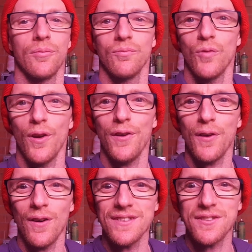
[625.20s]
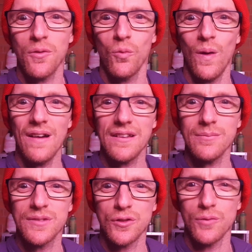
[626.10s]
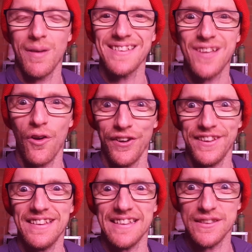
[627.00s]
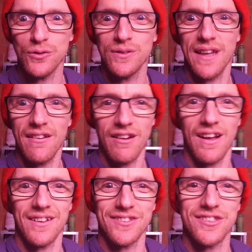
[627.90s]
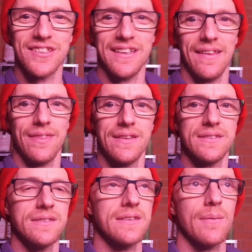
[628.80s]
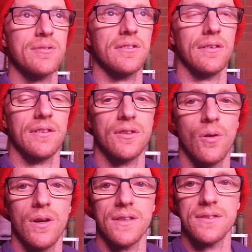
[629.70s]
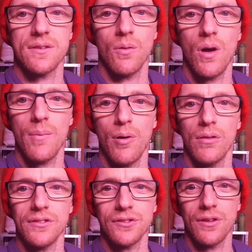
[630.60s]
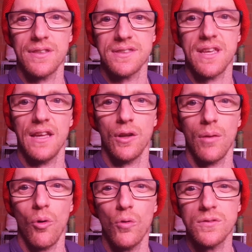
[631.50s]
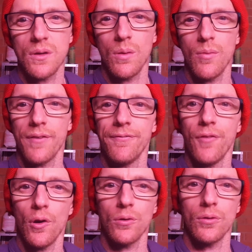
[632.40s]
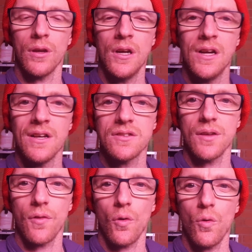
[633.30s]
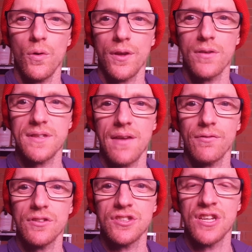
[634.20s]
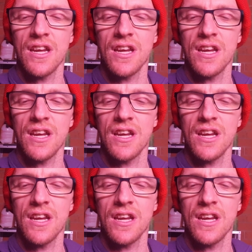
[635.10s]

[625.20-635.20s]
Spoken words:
Righto guys, so welcome to my tiny little garage. Now this is absolutely tiny, so I apologise, and I'm also on my phone, so if the audio's average,